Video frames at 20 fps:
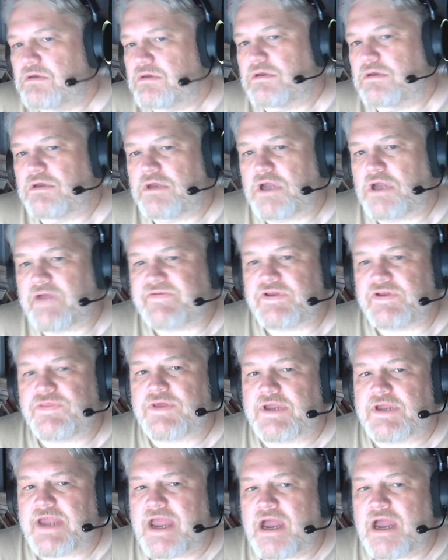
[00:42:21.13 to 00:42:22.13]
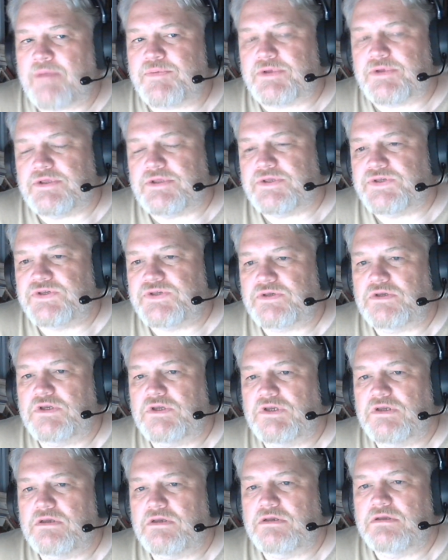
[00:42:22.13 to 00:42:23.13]
everything happens
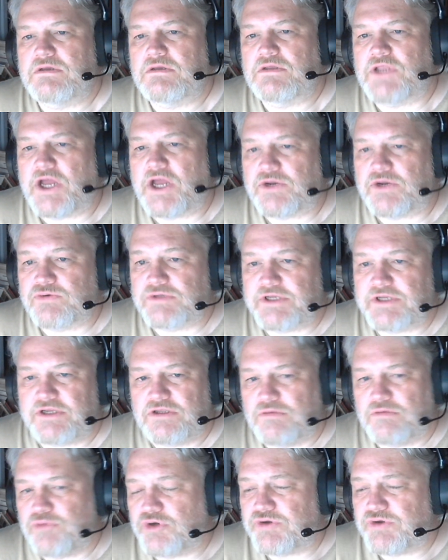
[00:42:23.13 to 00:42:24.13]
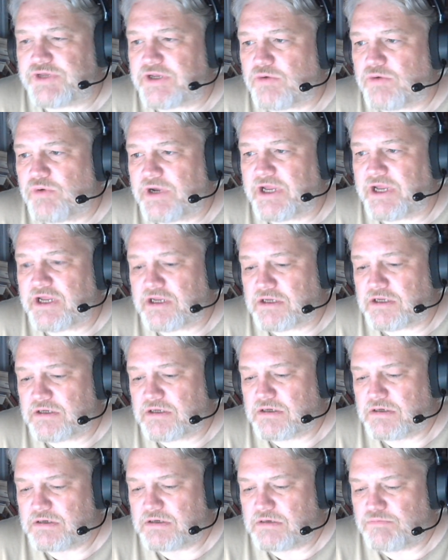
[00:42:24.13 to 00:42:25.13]
not only in the Milky Way,
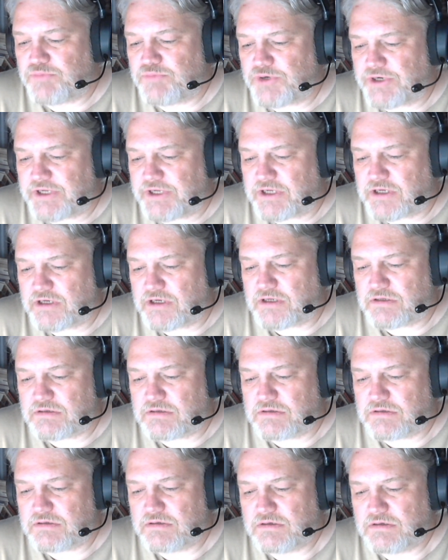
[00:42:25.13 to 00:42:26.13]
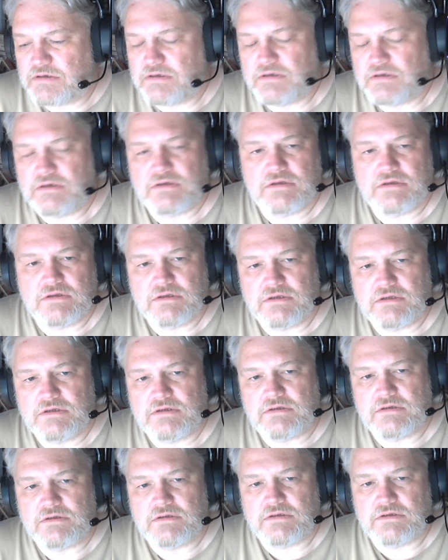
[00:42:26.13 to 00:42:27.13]
but in
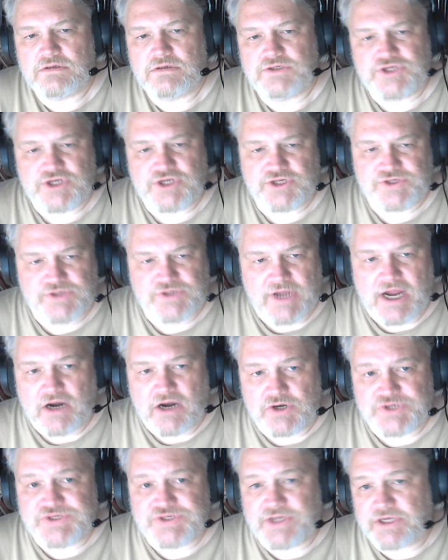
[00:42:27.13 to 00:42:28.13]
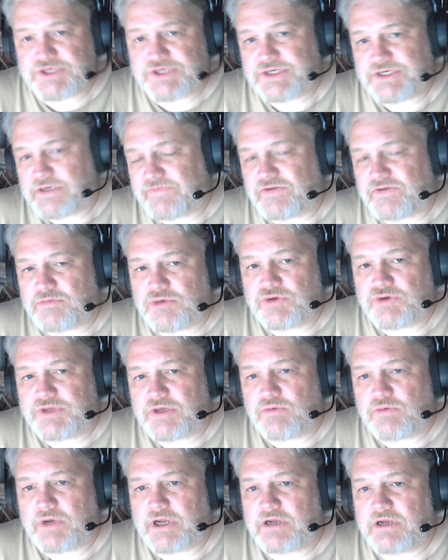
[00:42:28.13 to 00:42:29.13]
just our section of the Milky
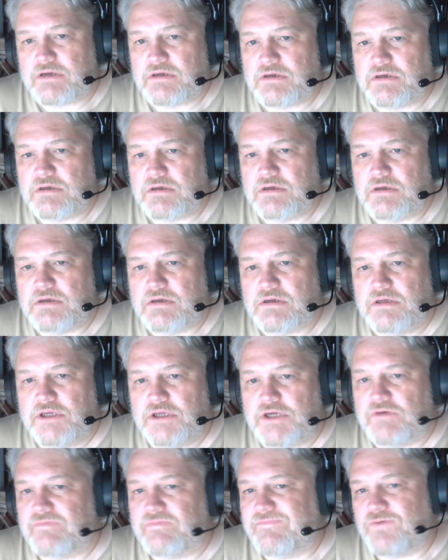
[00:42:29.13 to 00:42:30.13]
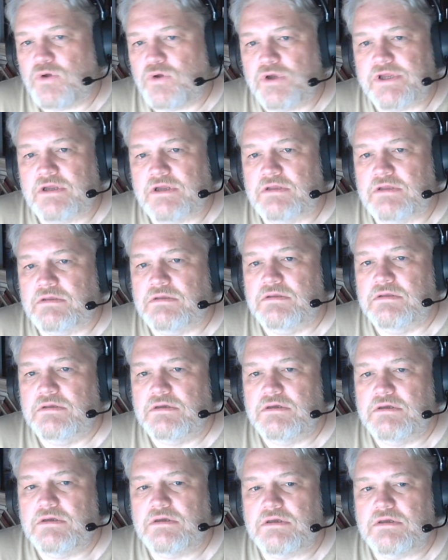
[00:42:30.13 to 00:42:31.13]
Way. Vulcan,
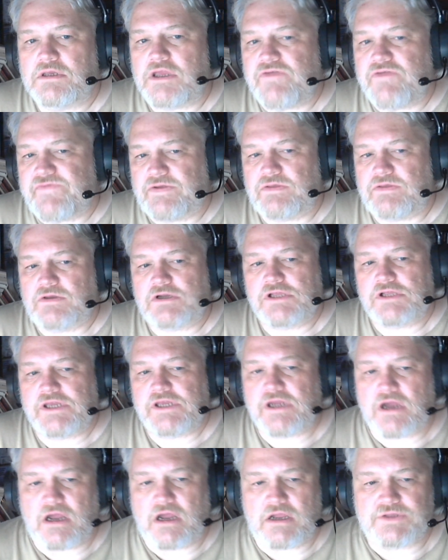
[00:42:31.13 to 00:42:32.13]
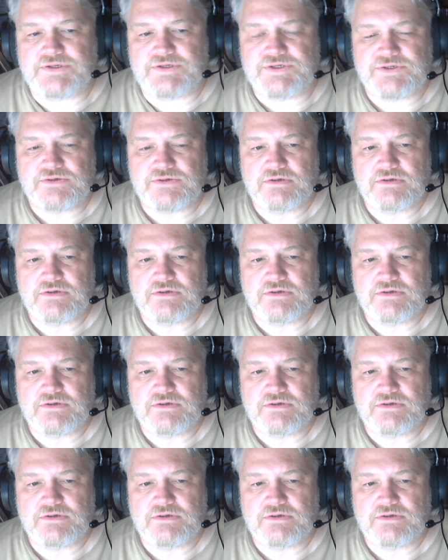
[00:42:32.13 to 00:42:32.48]
even the Klingons,